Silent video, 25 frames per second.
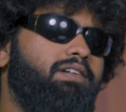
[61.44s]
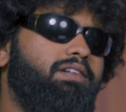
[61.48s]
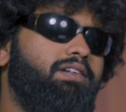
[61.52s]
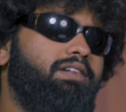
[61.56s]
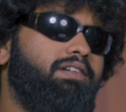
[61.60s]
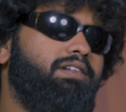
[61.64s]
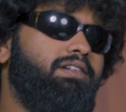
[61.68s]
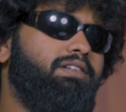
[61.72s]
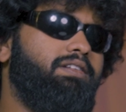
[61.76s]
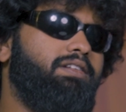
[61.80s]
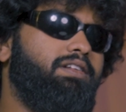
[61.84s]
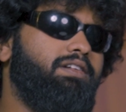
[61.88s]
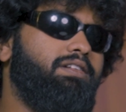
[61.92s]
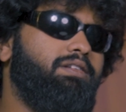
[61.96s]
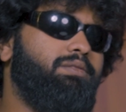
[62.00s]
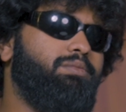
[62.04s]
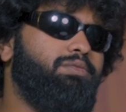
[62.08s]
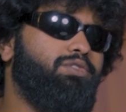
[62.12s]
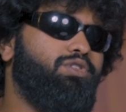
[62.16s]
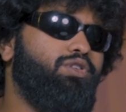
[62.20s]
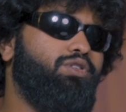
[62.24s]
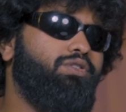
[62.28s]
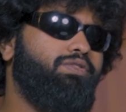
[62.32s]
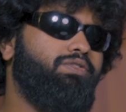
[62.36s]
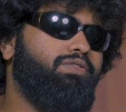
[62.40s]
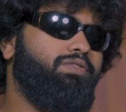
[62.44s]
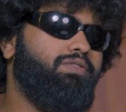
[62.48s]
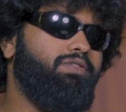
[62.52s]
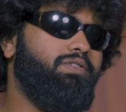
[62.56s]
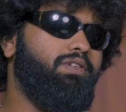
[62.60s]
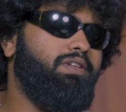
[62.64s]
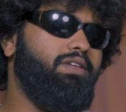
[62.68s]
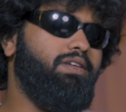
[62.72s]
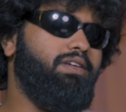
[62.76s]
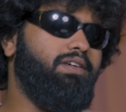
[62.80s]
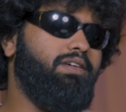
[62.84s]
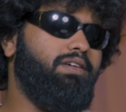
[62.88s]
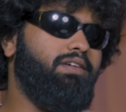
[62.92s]
in terms of
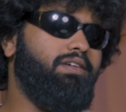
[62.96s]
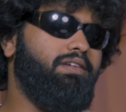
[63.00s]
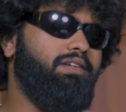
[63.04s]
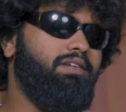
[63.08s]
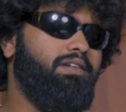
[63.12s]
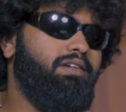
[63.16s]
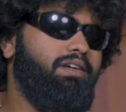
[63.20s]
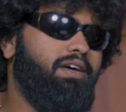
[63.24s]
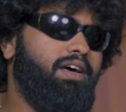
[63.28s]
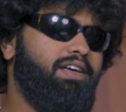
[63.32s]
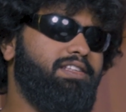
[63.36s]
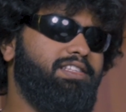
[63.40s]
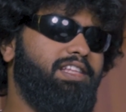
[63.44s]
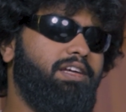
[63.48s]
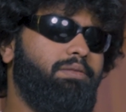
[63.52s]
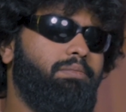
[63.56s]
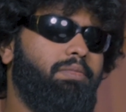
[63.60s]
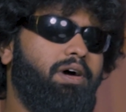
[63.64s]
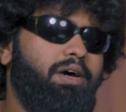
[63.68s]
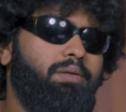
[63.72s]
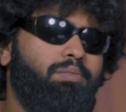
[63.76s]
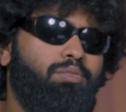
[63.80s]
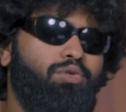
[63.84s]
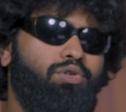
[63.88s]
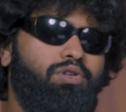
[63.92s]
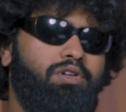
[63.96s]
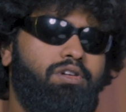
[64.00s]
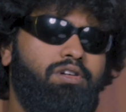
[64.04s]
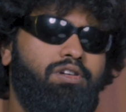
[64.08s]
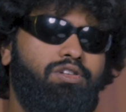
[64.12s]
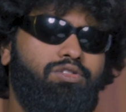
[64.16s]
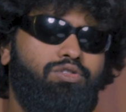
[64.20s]
he has like bipolar